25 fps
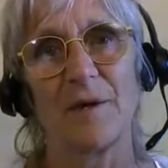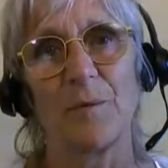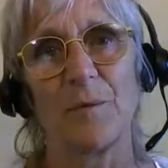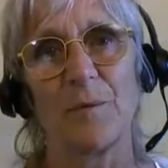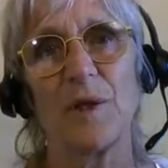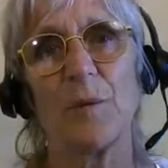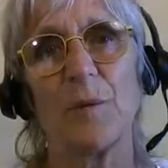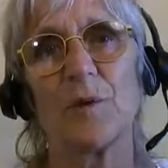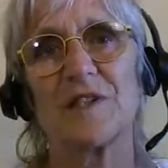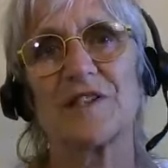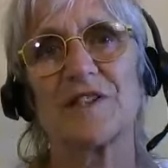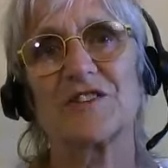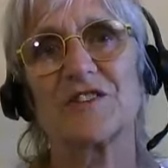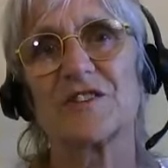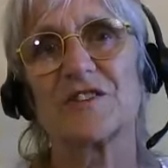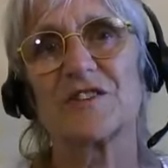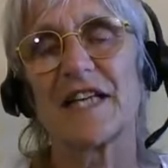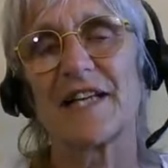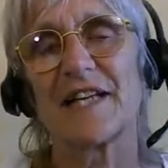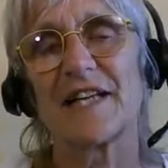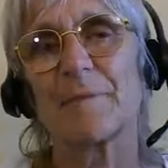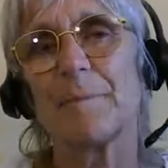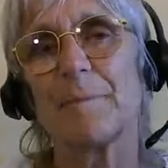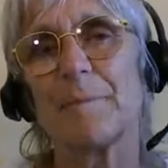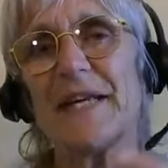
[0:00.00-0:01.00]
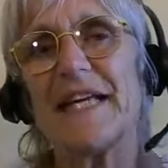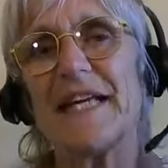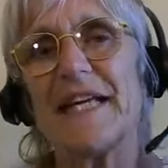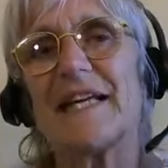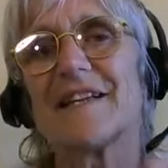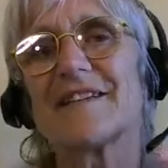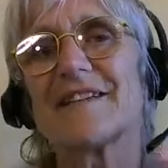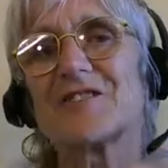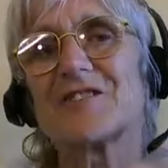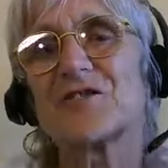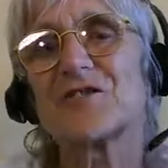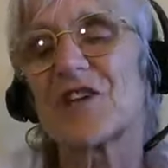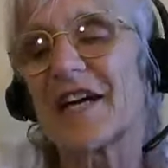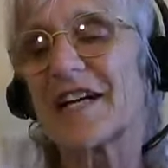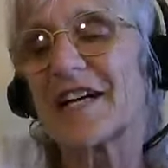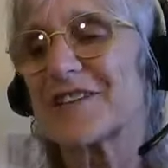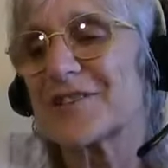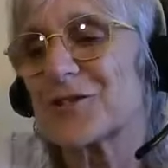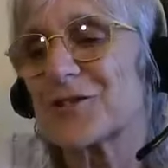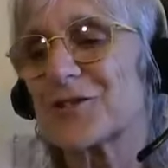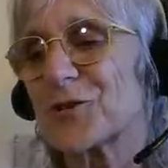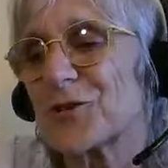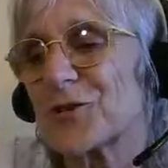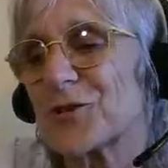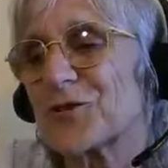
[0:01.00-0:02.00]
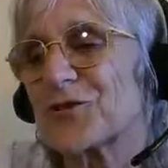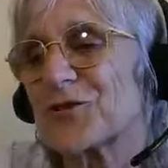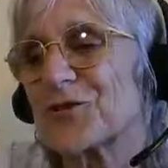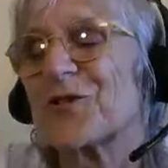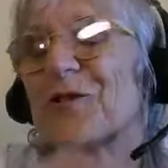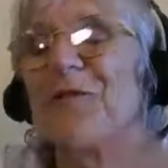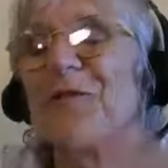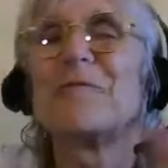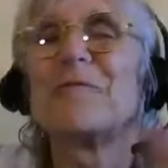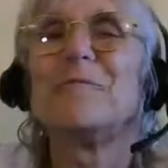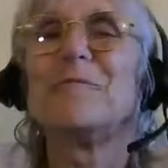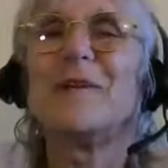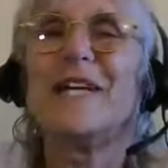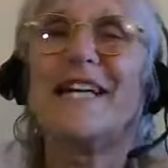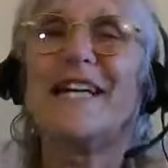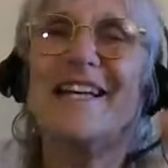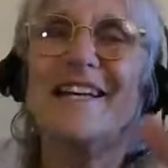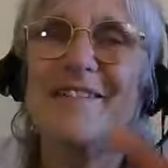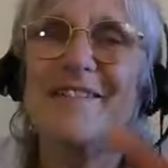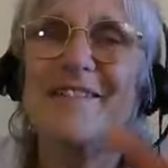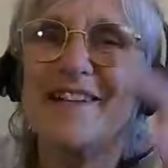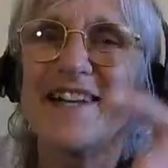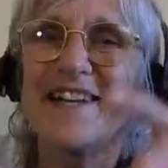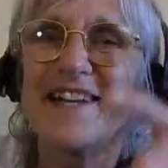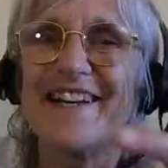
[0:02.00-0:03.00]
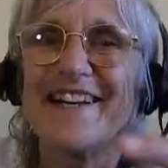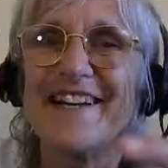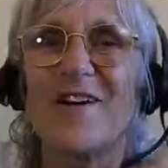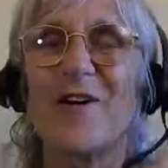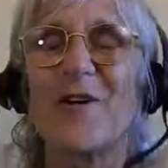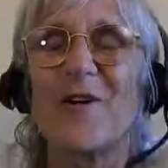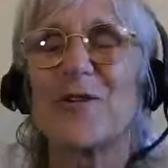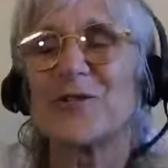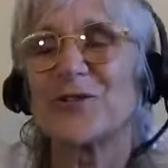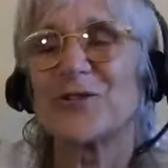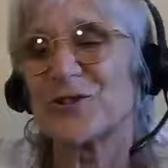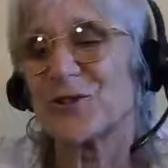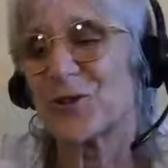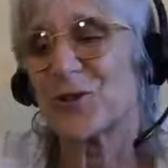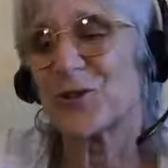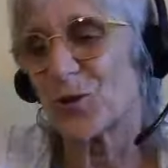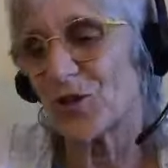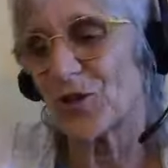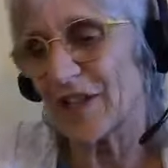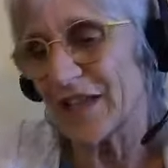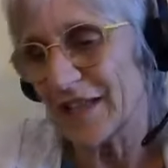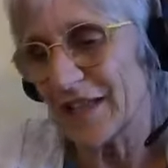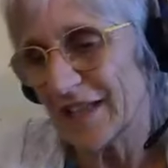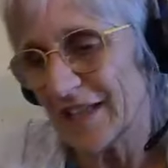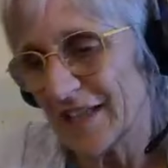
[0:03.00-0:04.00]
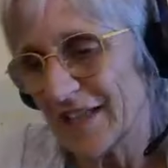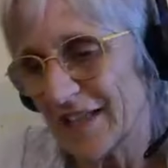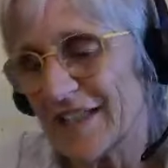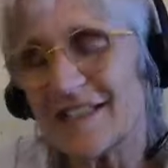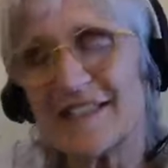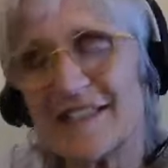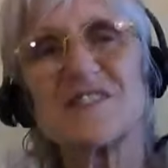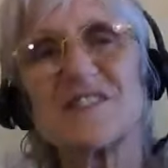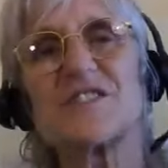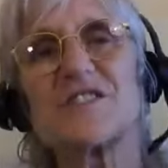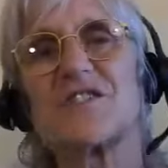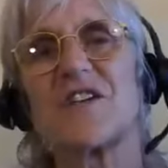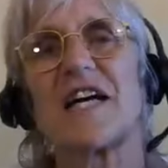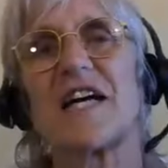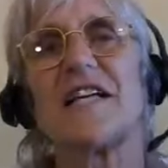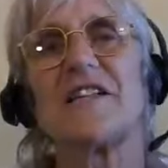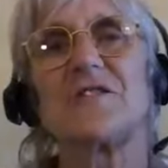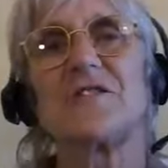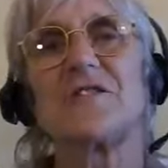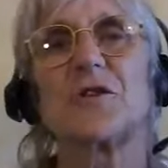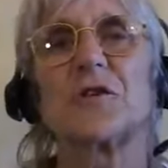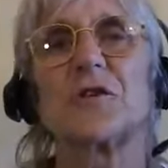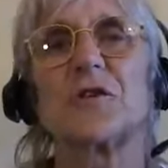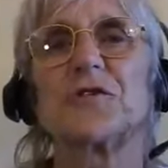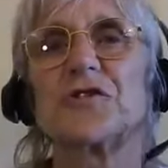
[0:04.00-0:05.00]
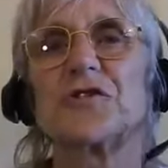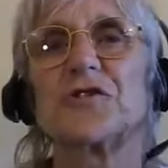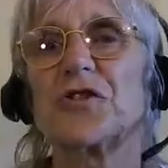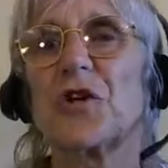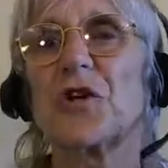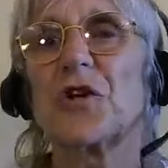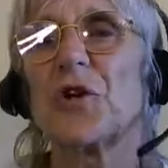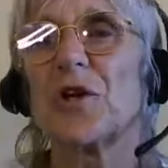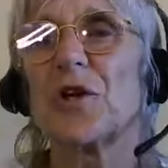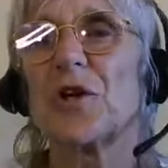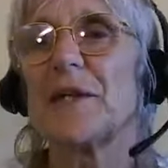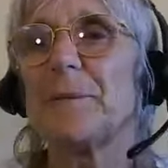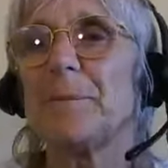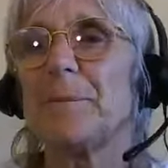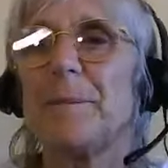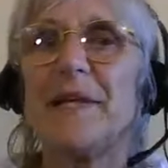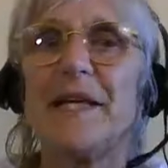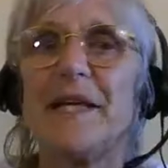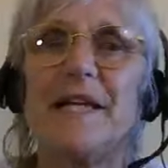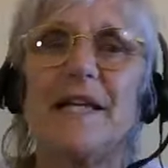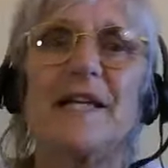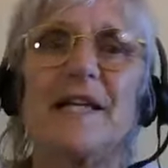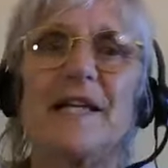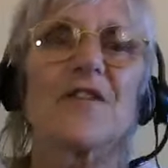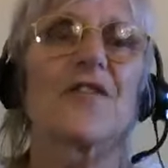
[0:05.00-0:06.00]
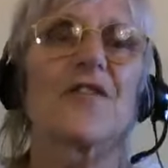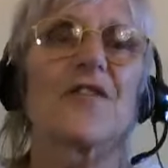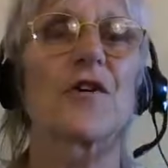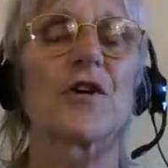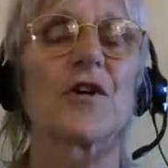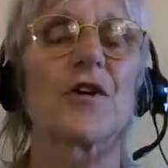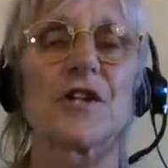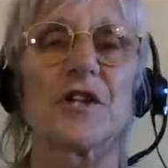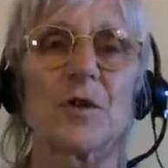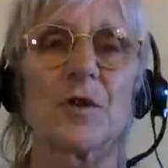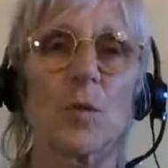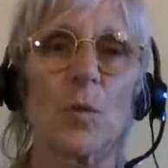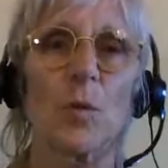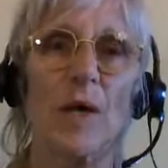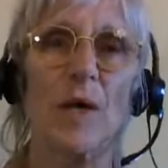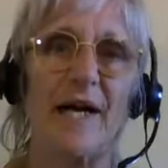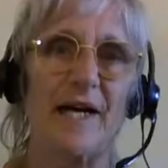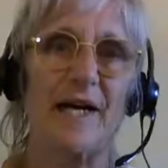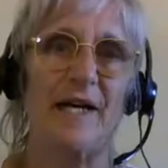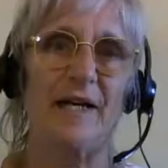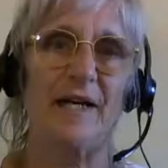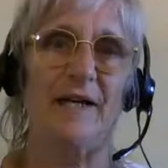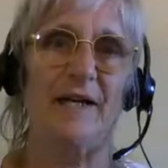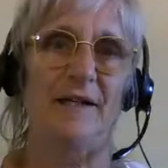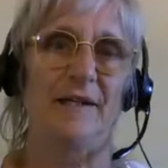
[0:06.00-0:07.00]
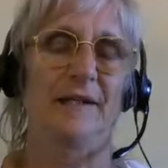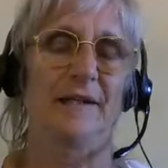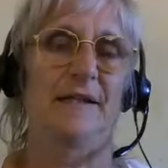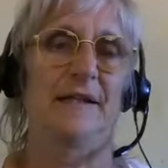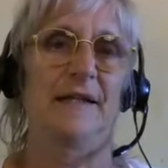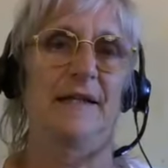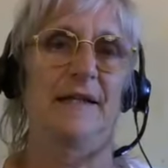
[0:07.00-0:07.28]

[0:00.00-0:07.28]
and we were and me is trying to control me and, and the whole story is trying to control and be in a certain way